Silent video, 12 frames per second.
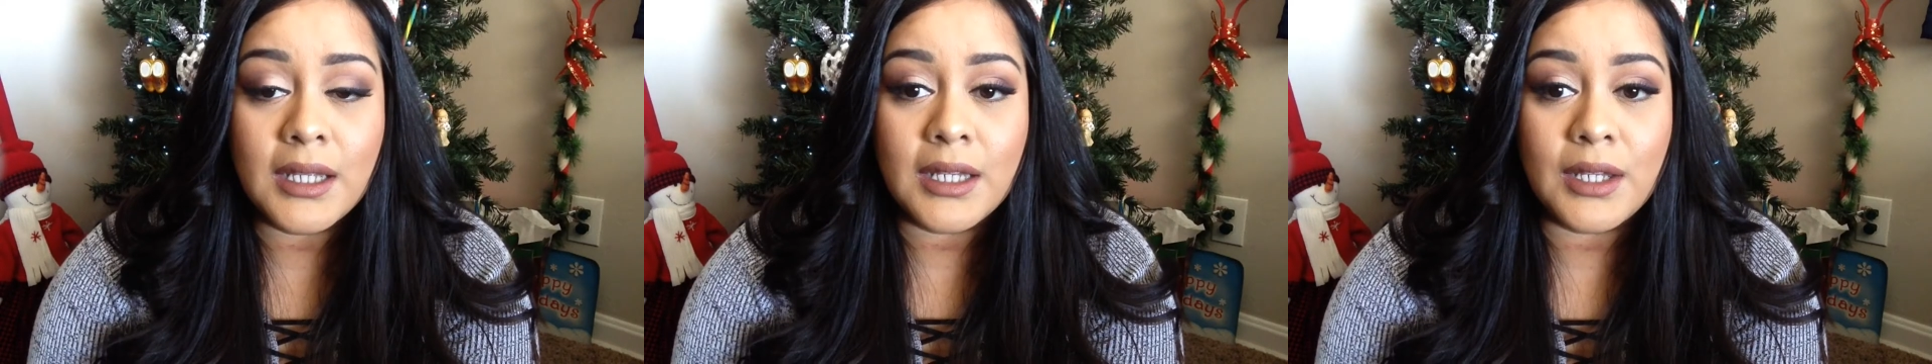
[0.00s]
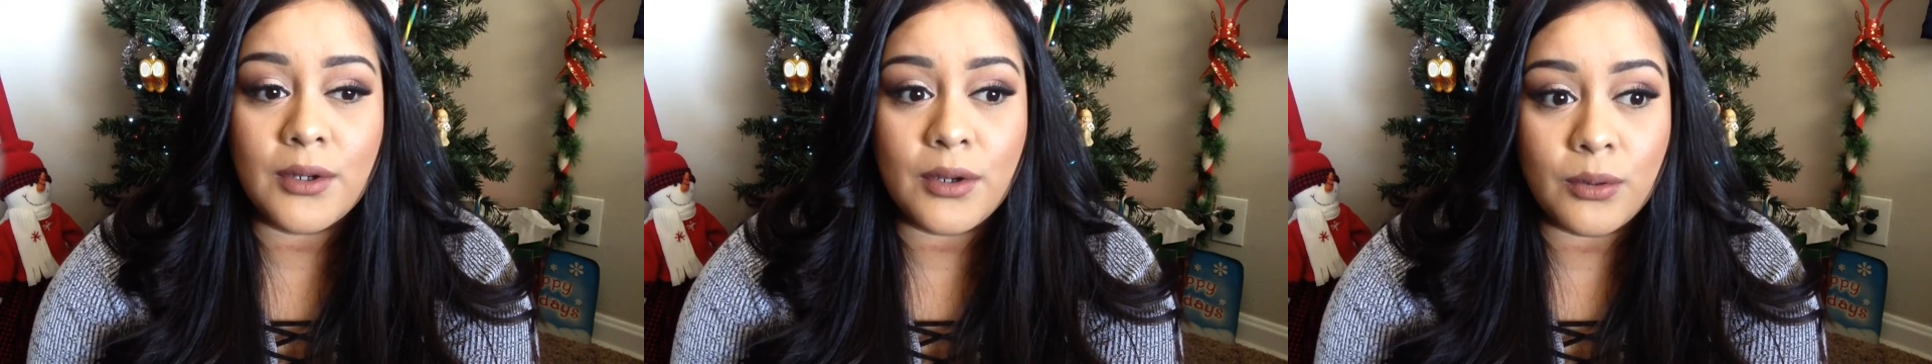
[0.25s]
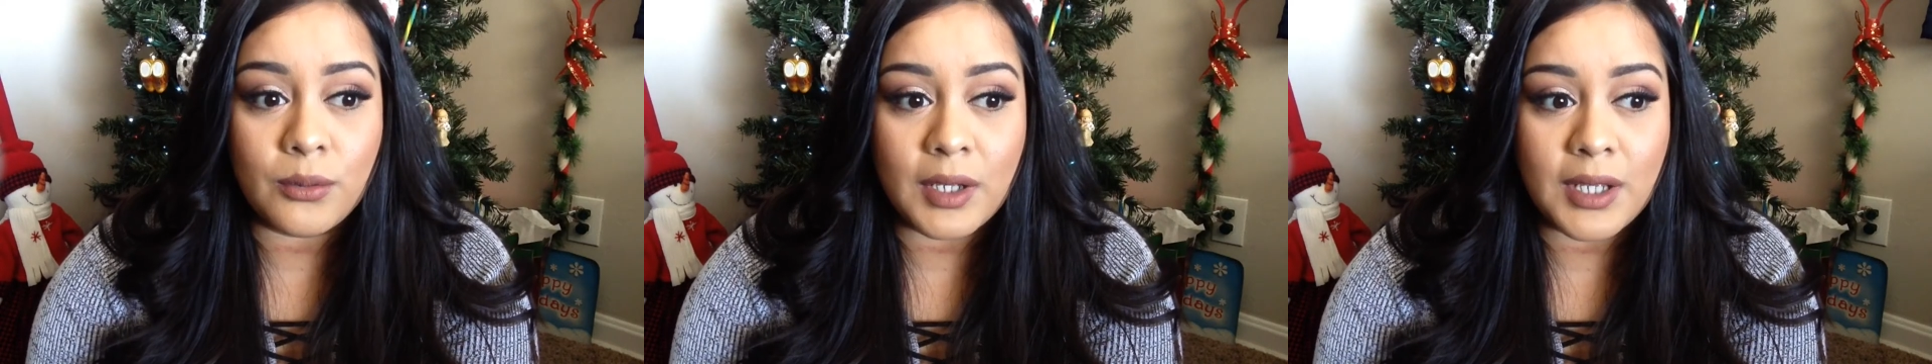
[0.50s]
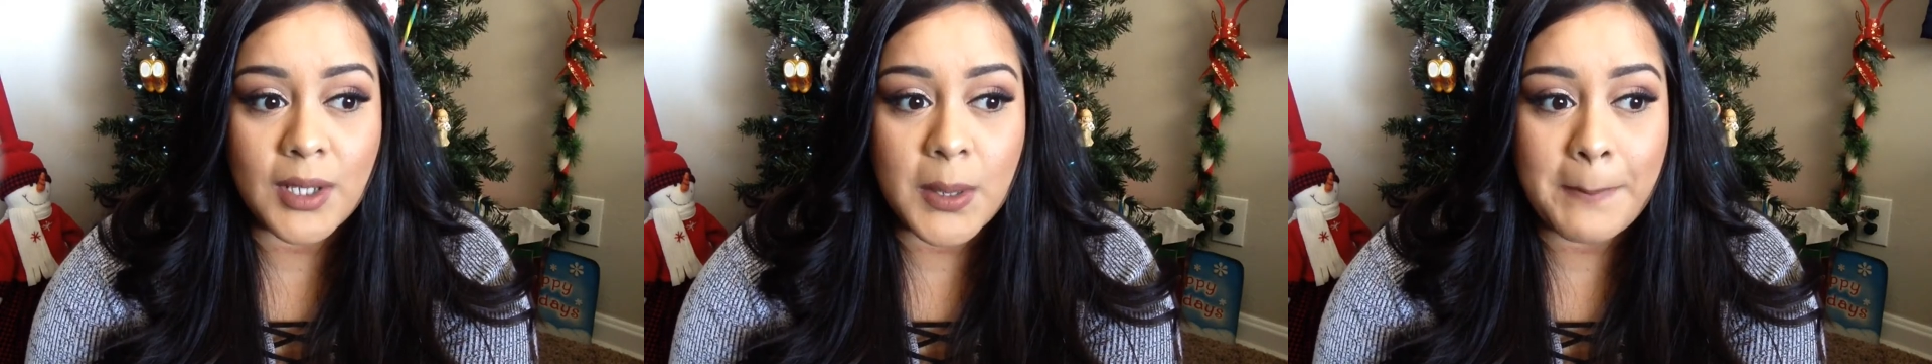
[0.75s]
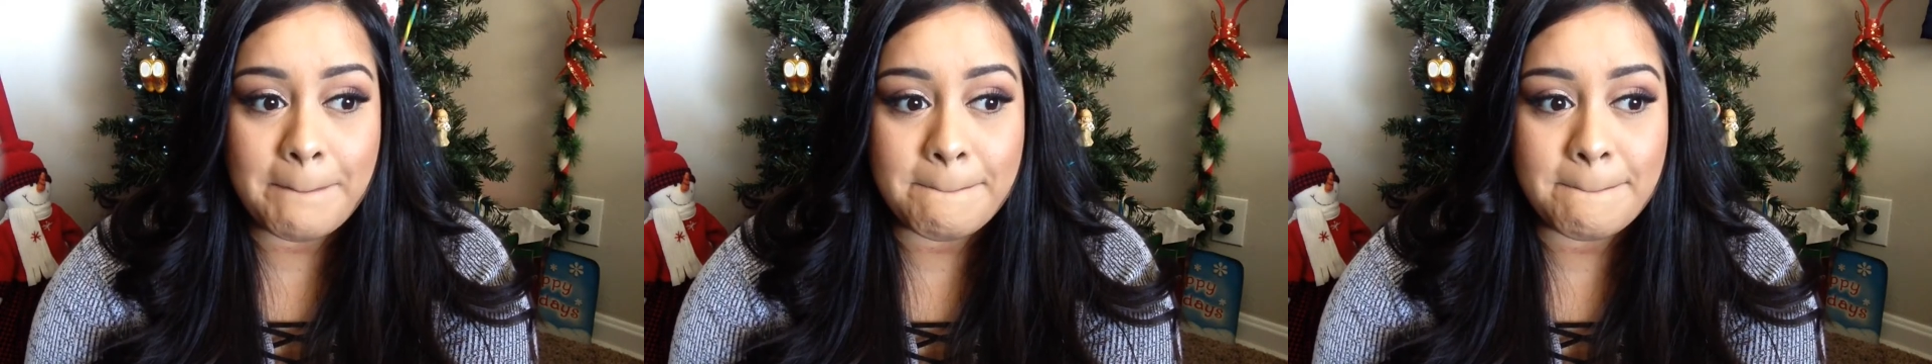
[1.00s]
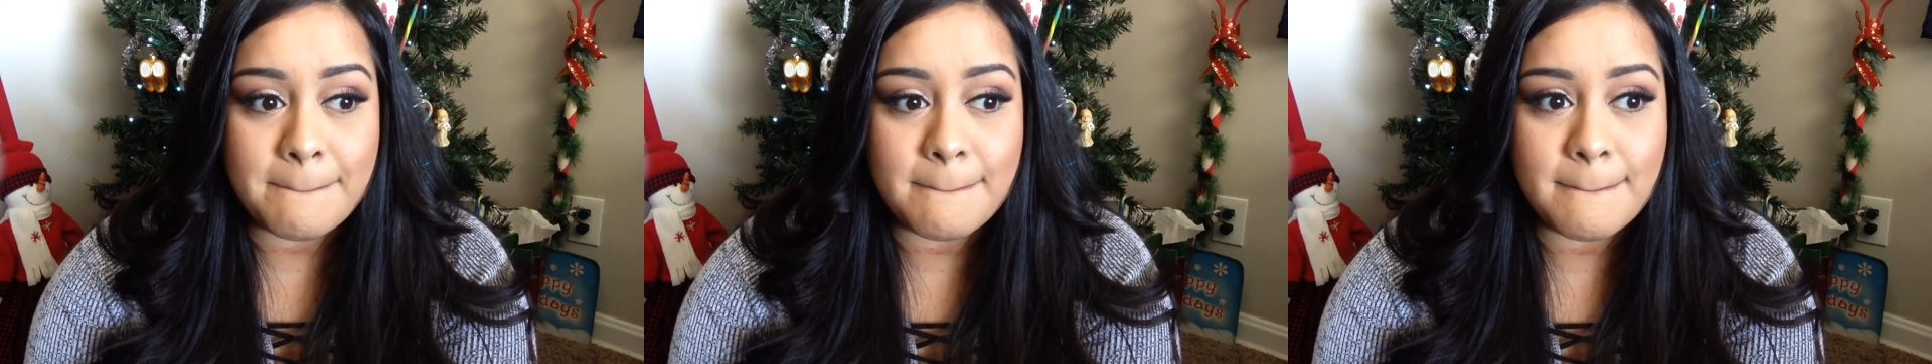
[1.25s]
You
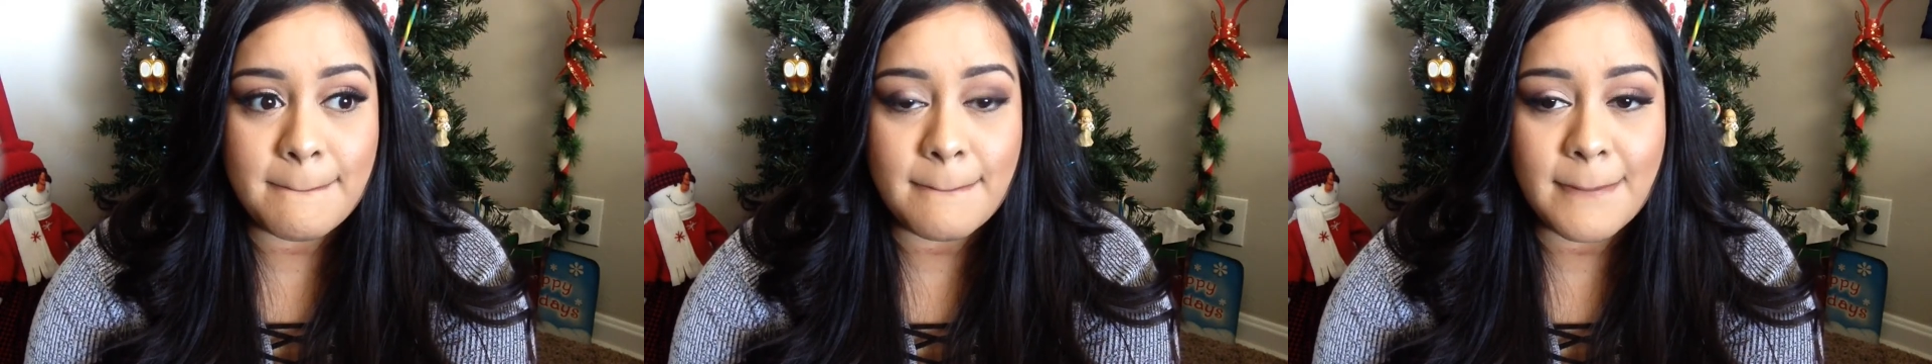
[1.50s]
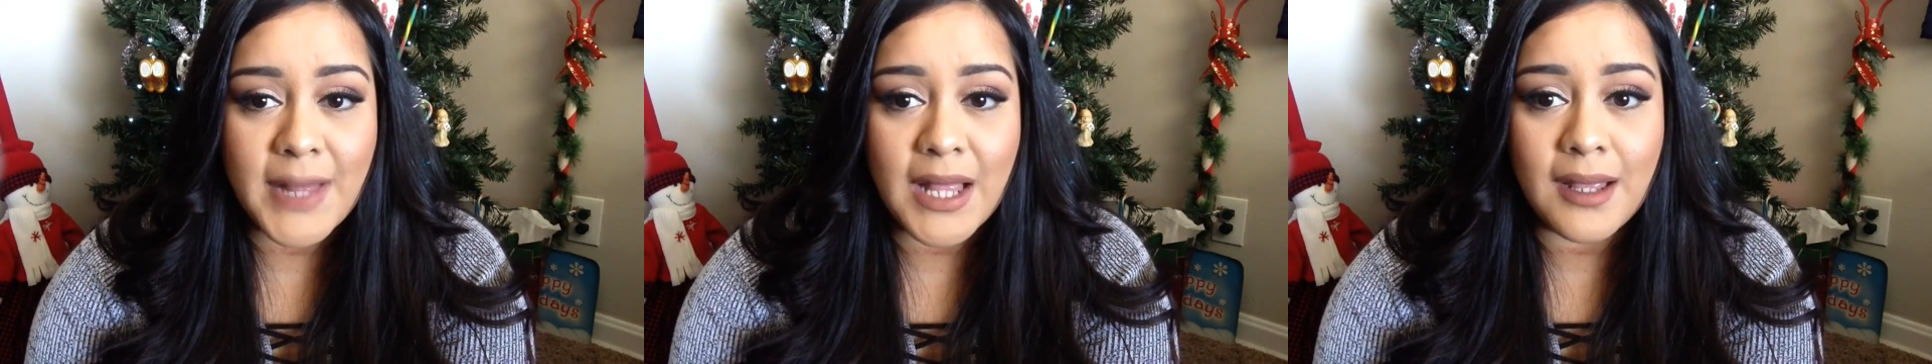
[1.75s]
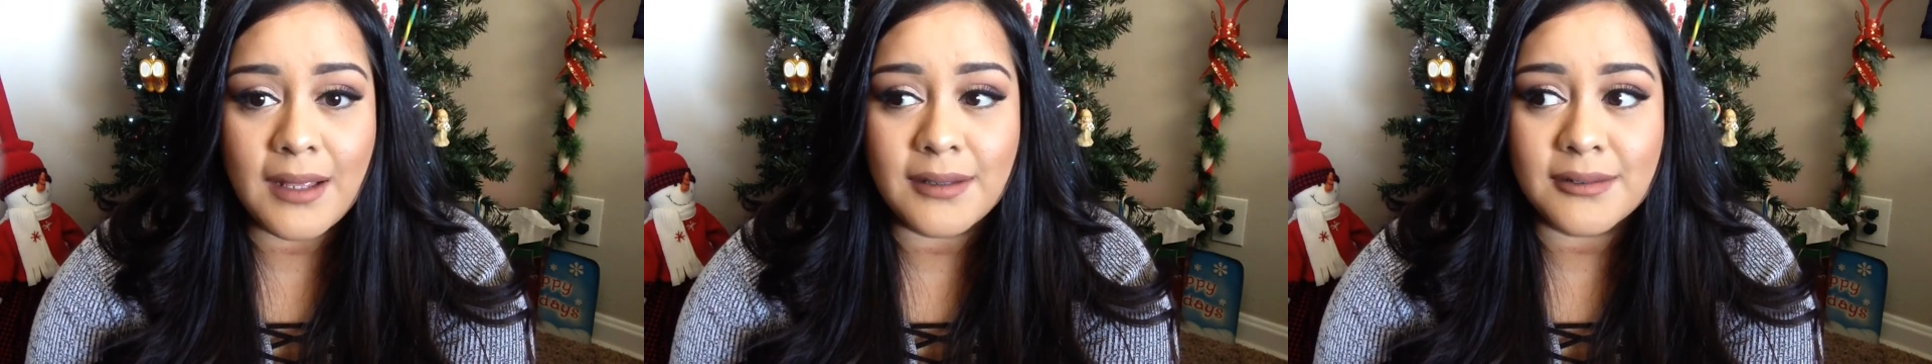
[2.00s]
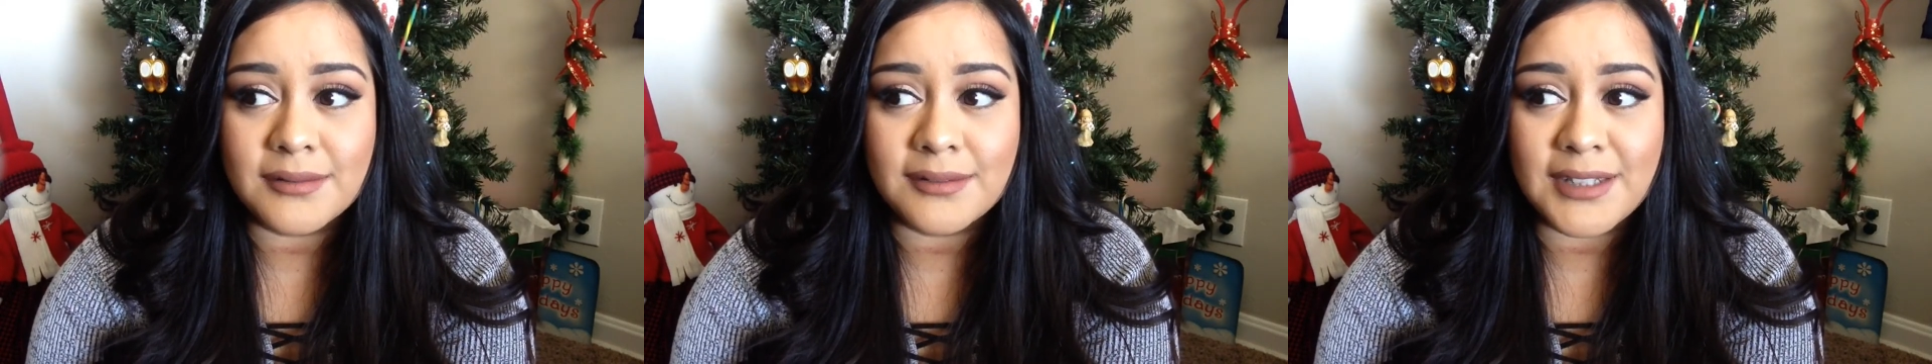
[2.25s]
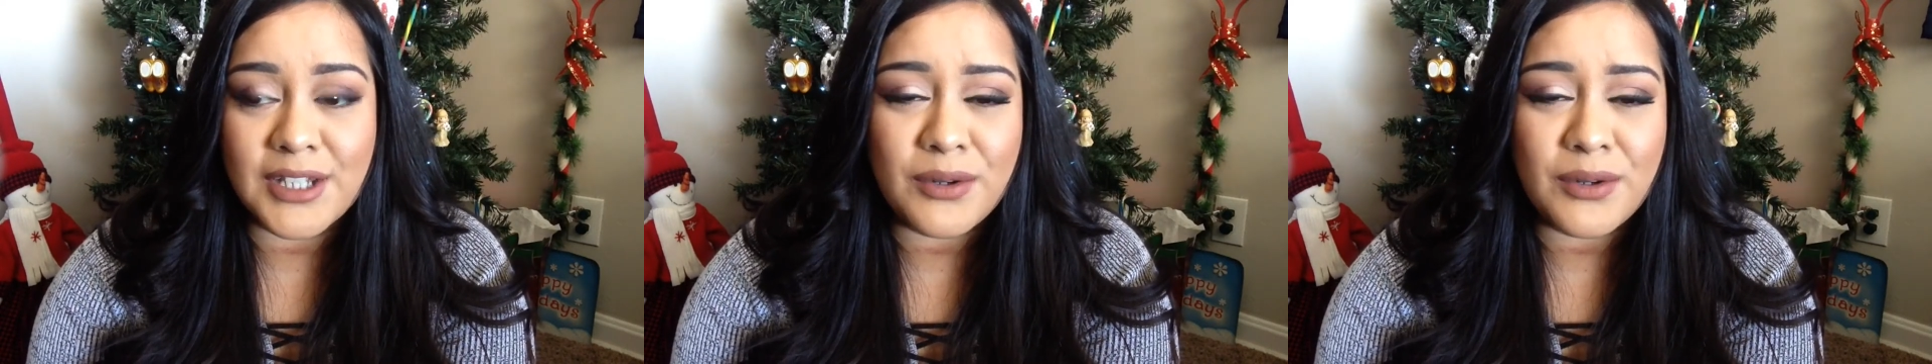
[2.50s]
know, you